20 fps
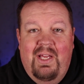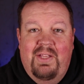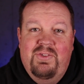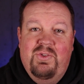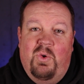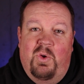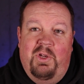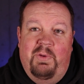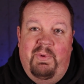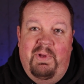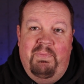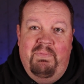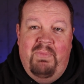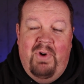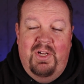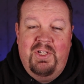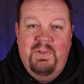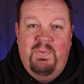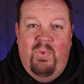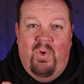It's going to be
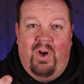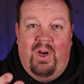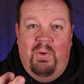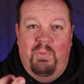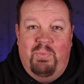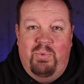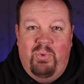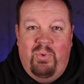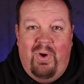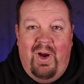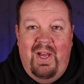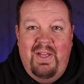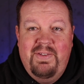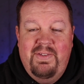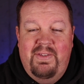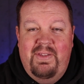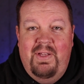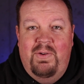much more compressed